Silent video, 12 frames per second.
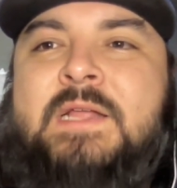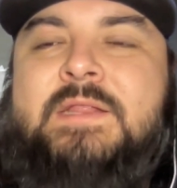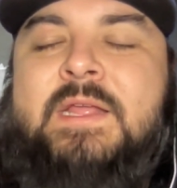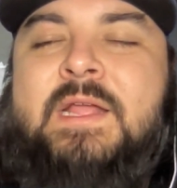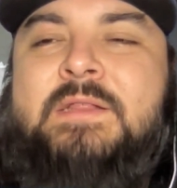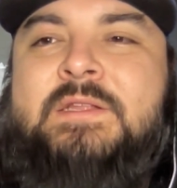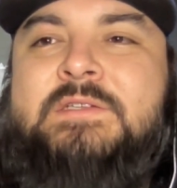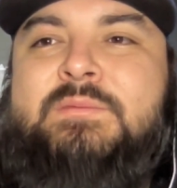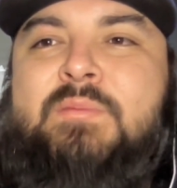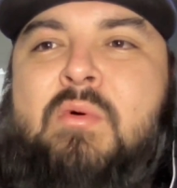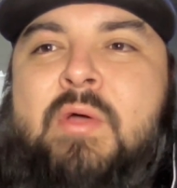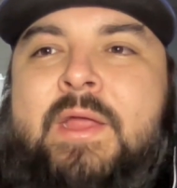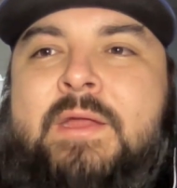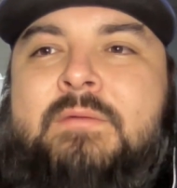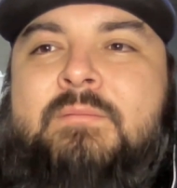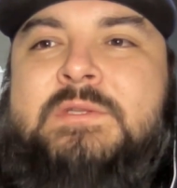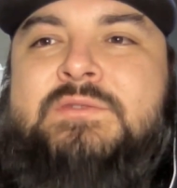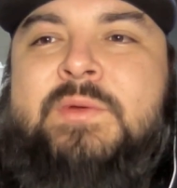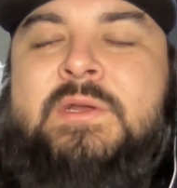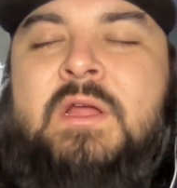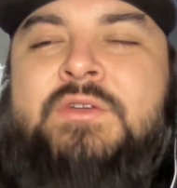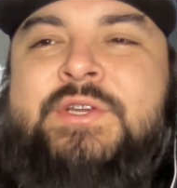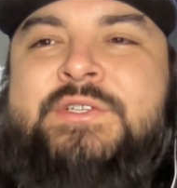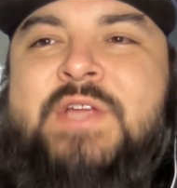I think at this point, between
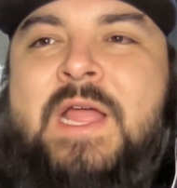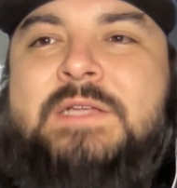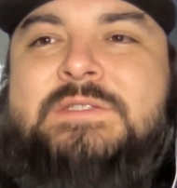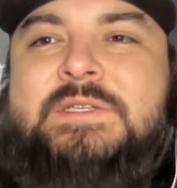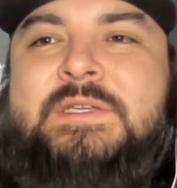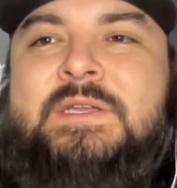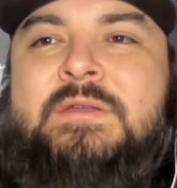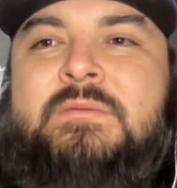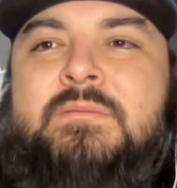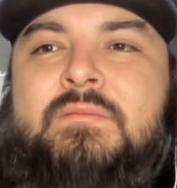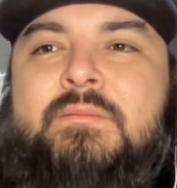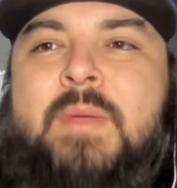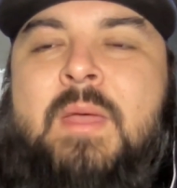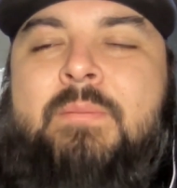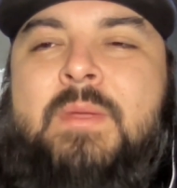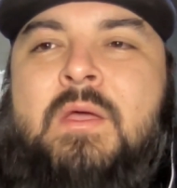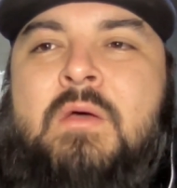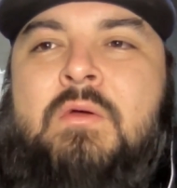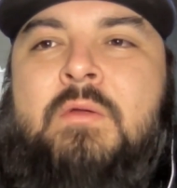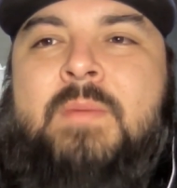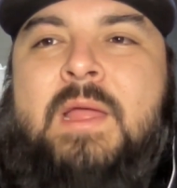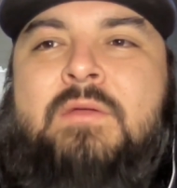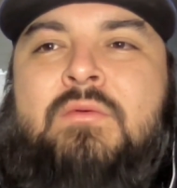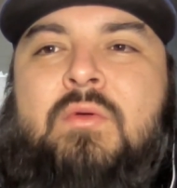Andre Jackson and Pepio or
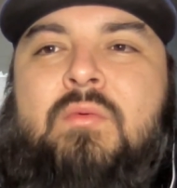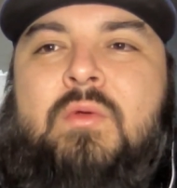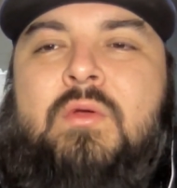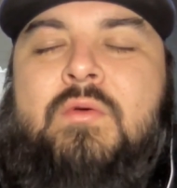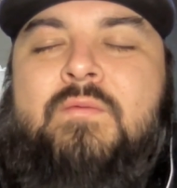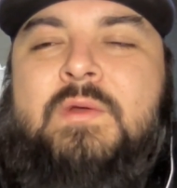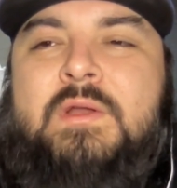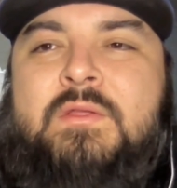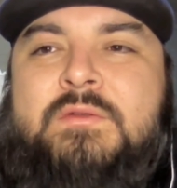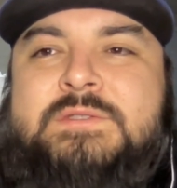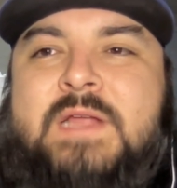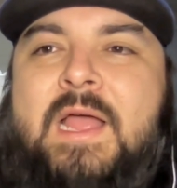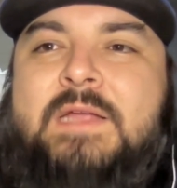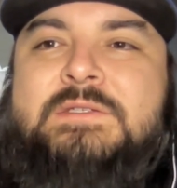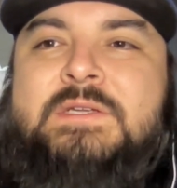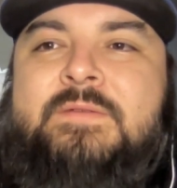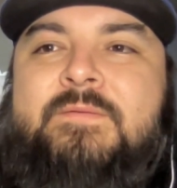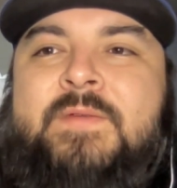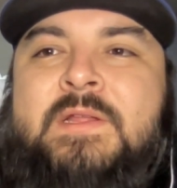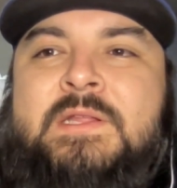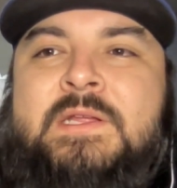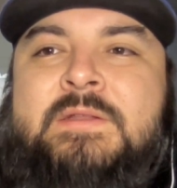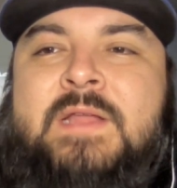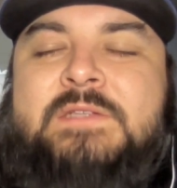Michael Grove, one of those guys could fill
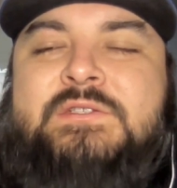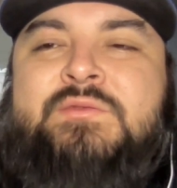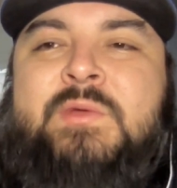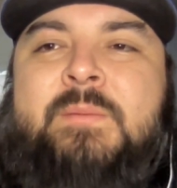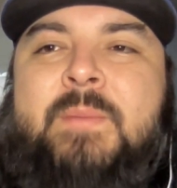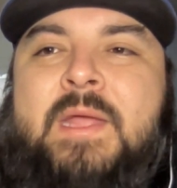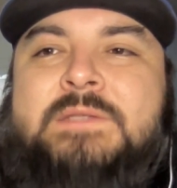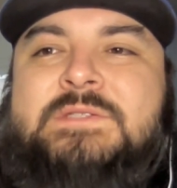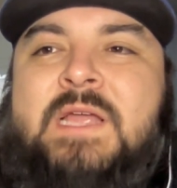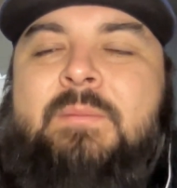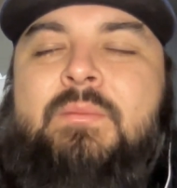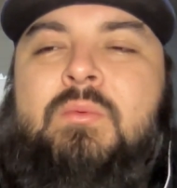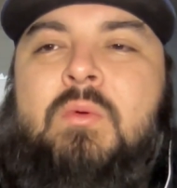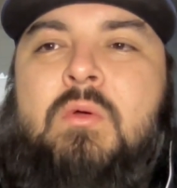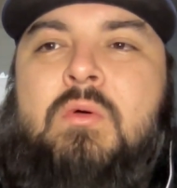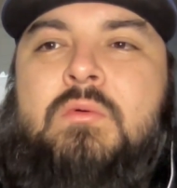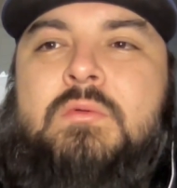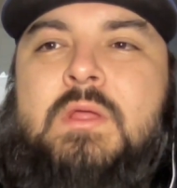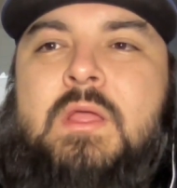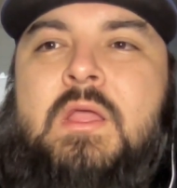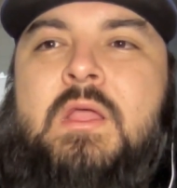in that swingman type role.